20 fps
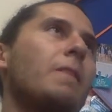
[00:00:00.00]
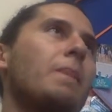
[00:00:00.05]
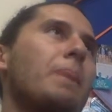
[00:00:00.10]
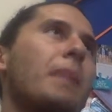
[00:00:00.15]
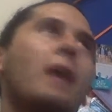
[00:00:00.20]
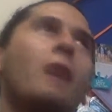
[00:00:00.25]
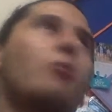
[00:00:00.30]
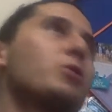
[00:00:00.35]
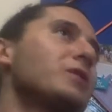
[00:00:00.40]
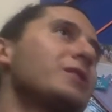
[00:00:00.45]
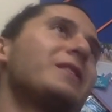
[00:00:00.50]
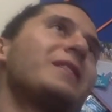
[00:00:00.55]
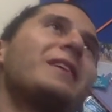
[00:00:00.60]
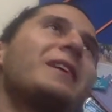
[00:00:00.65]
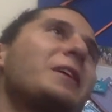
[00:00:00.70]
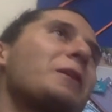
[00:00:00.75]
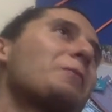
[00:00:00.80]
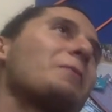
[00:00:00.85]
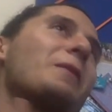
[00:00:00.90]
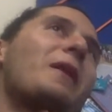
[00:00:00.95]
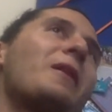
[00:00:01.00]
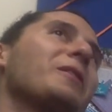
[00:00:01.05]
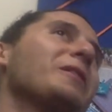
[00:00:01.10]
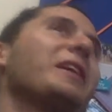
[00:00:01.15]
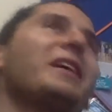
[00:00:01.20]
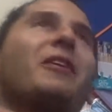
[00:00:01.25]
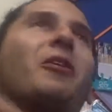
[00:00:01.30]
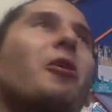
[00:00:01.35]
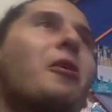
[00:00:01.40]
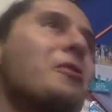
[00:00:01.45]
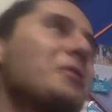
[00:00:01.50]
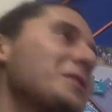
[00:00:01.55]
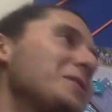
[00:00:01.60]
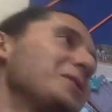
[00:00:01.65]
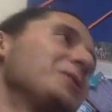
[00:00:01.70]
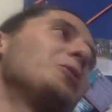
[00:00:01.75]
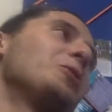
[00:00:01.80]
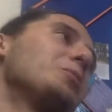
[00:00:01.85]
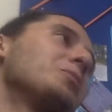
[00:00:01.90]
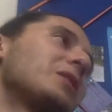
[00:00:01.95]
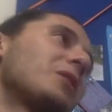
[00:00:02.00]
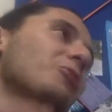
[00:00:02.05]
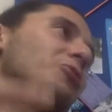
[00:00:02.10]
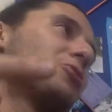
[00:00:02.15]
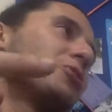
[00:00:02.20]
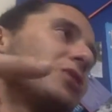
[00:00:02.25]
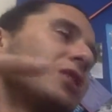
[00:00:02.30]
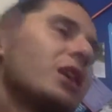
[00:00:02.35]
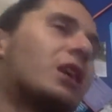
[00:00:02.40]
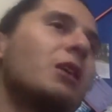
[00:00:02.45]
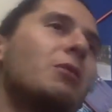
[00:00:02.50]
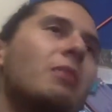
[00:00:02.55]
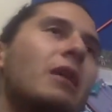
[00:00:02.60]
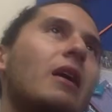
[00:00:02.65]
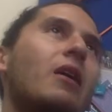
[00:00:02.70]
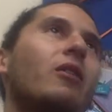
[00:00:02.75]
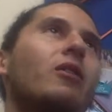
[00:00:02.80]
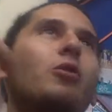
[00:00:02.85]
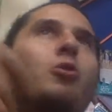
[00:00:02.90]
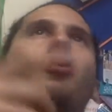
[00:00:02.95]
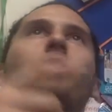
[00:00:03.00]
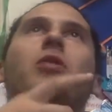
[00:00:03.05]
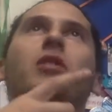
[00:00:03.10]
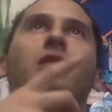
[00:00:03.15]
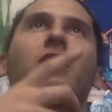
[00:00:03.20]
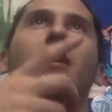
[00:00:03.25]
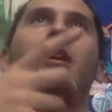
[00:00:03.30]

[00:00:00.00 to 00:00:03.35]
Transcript: I wasn't thinking about like all these loops. I was just thinking about who can